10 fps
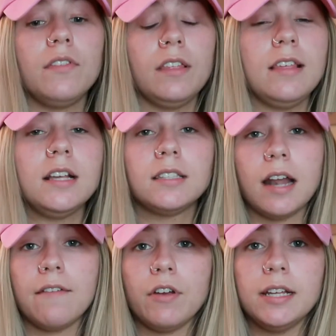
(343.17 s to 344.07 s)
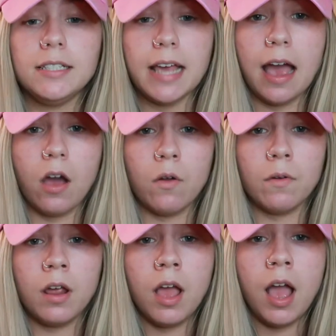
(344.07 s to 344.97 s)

of the things that I've written down,